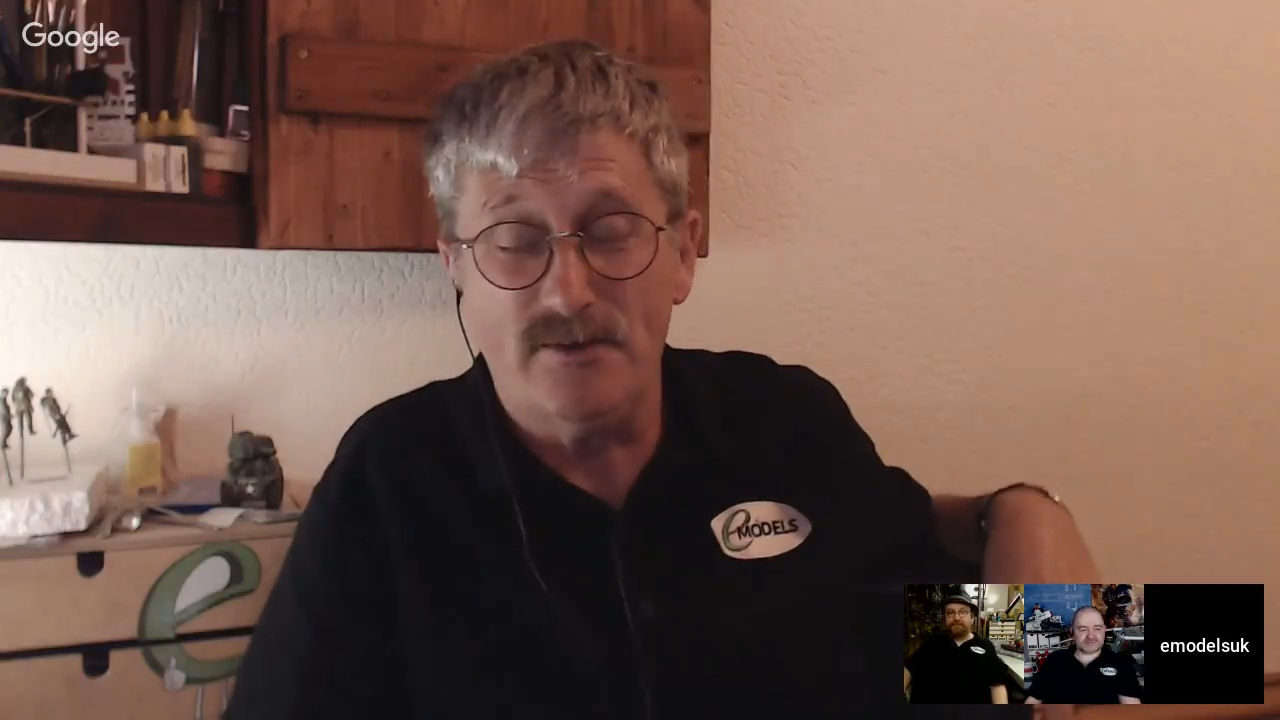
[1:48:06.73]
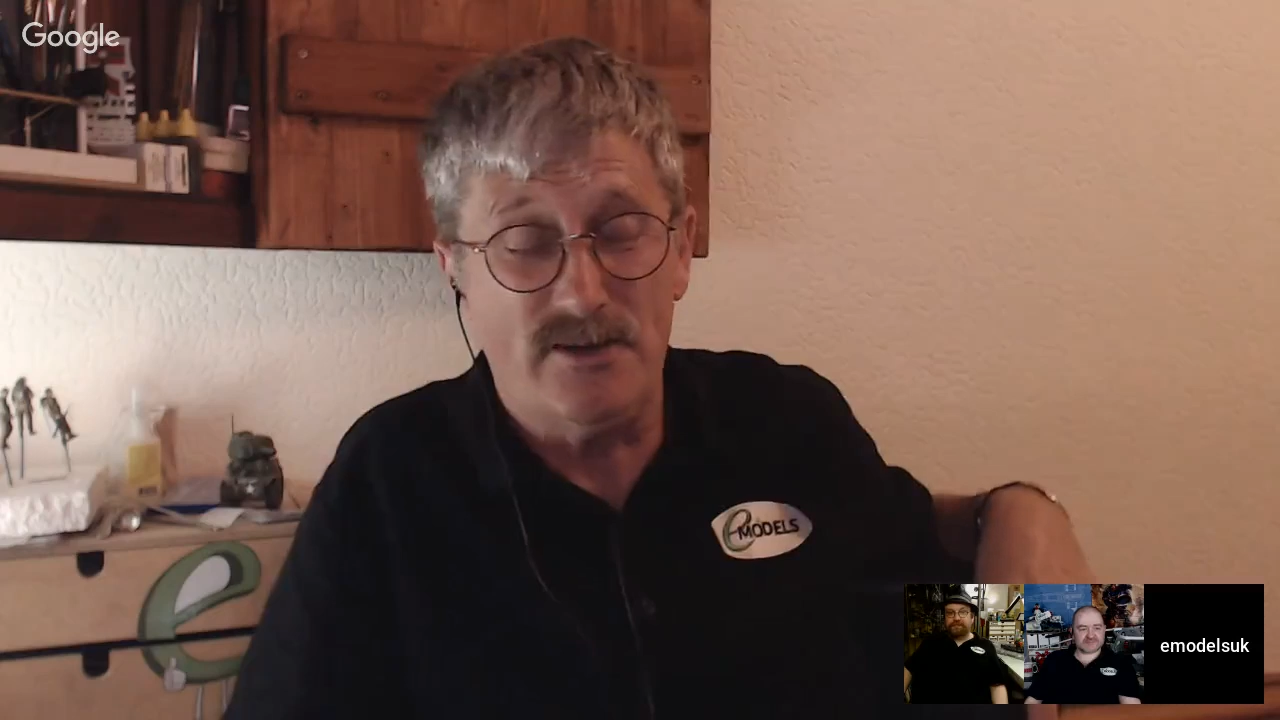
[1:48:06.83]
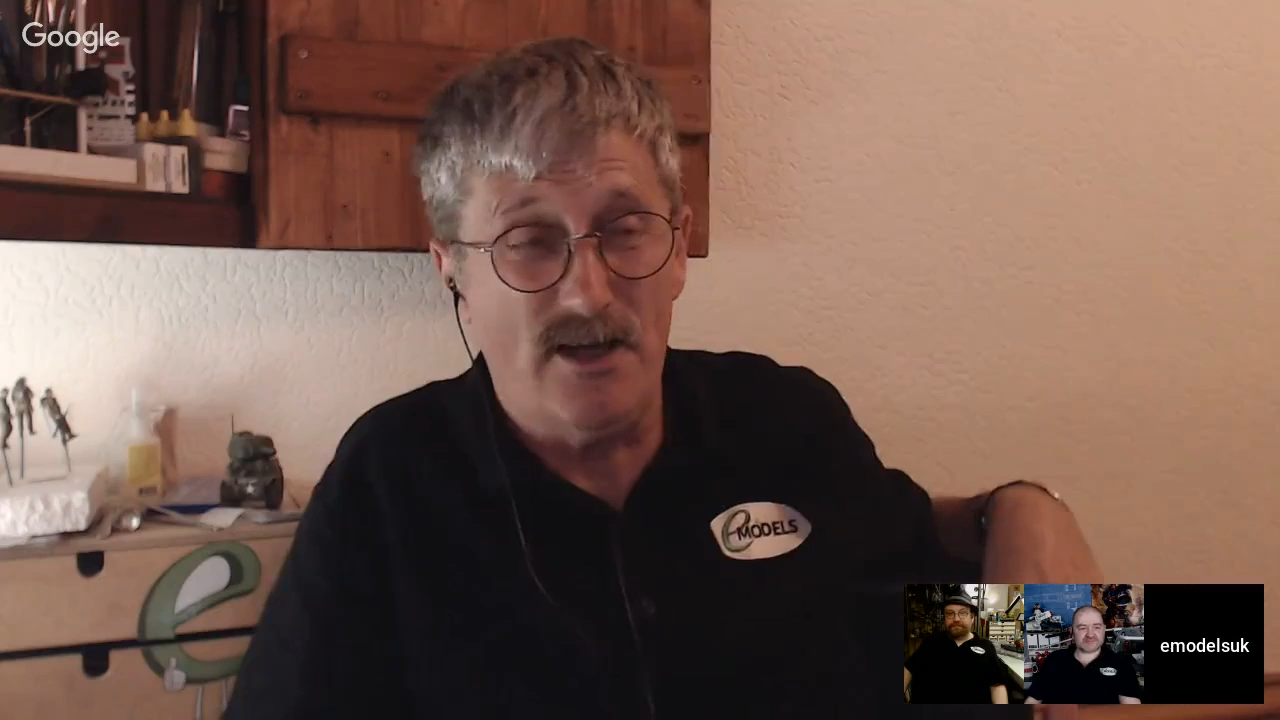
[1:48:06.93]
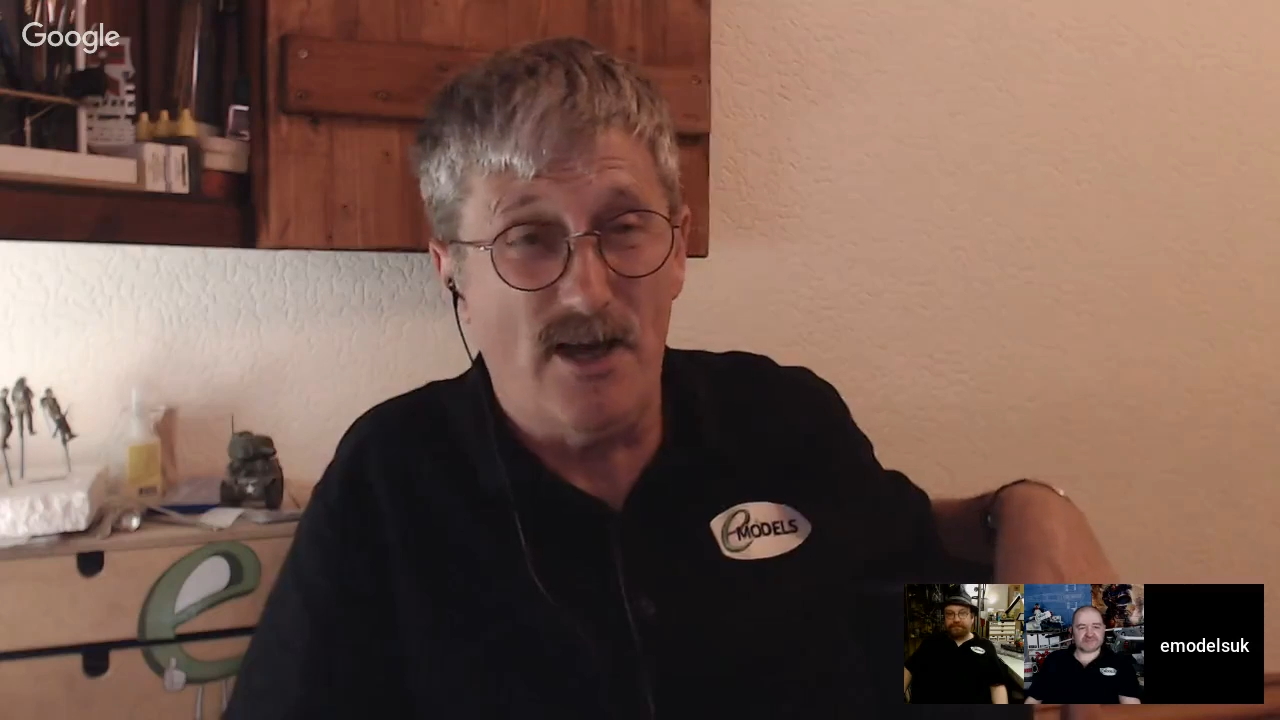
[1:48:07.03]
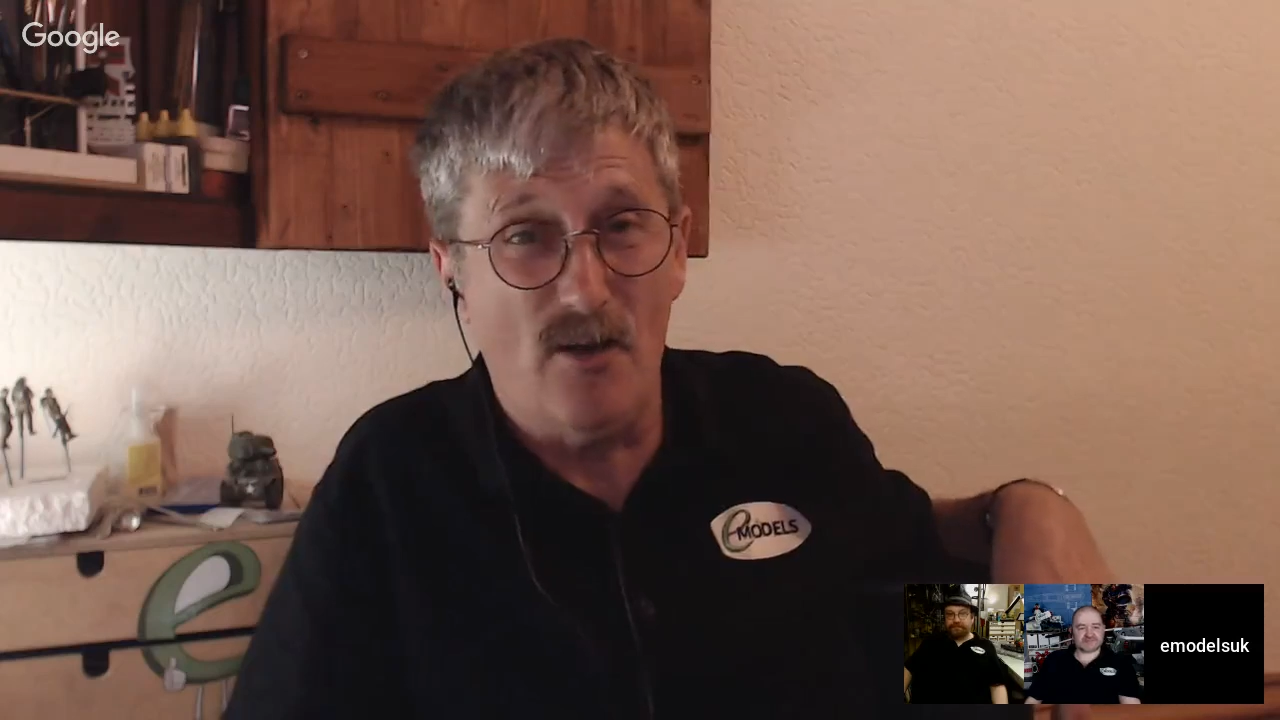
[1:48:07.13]

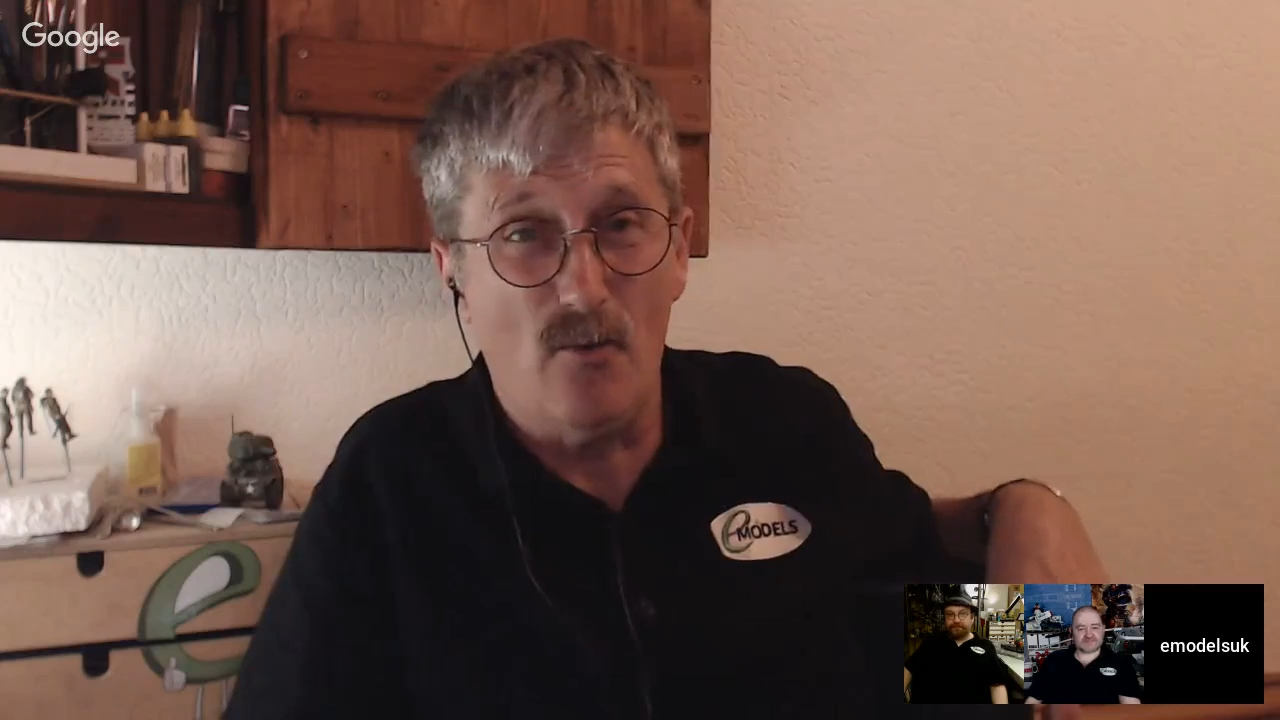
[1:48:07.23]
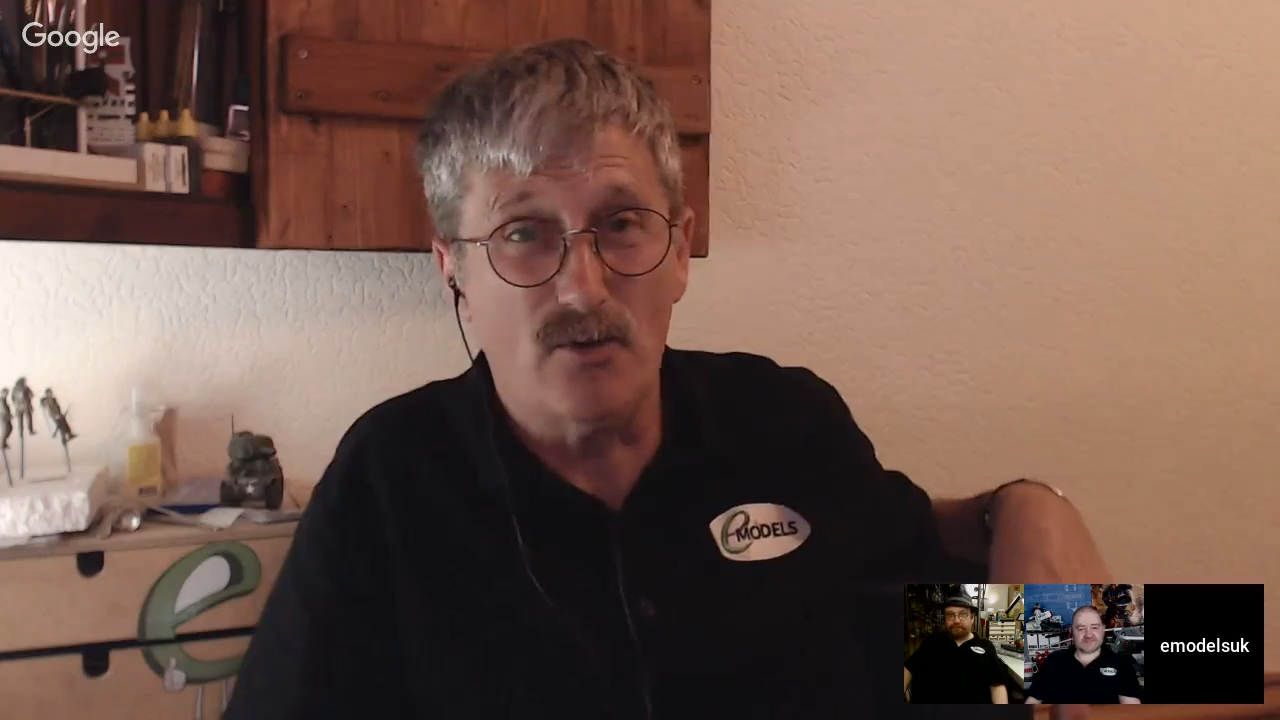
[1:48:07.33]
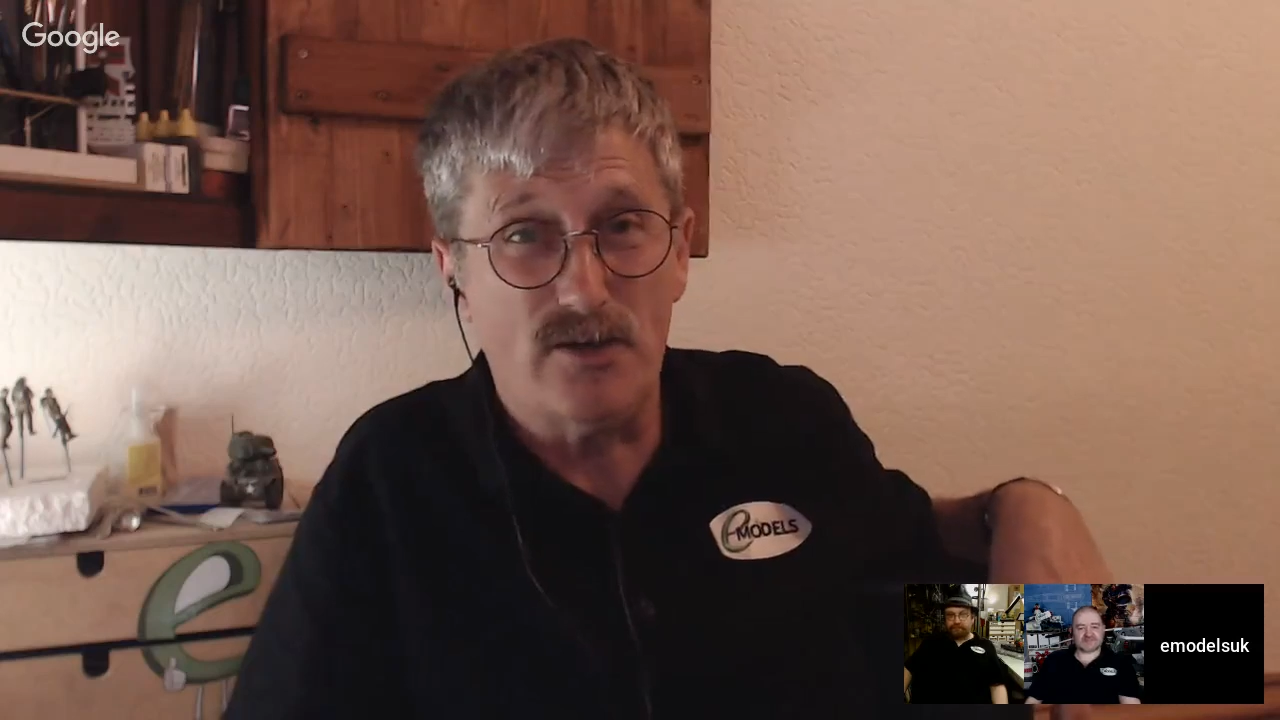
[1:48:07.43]
once